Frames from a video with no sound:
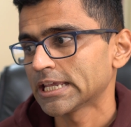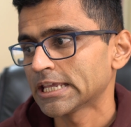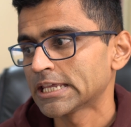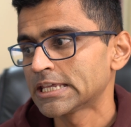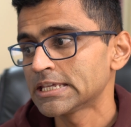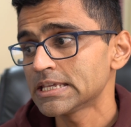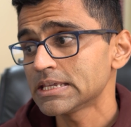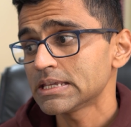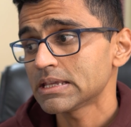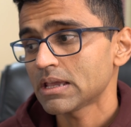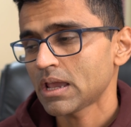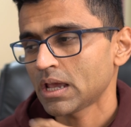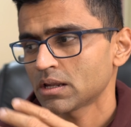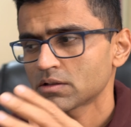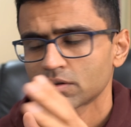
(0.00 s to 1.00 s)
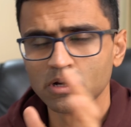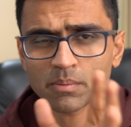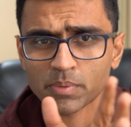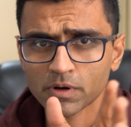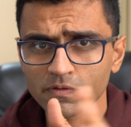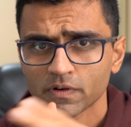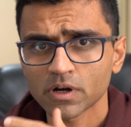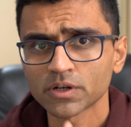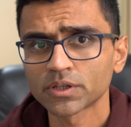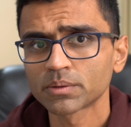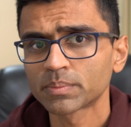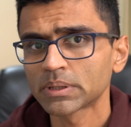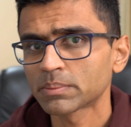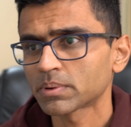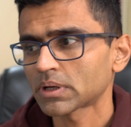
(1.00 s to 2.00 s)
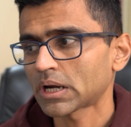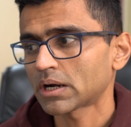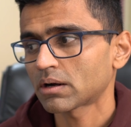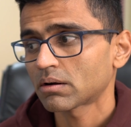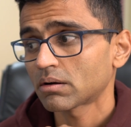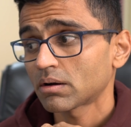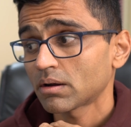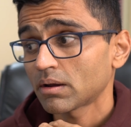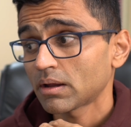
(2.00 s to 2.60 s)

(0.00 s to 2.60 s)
He and a couple of other people are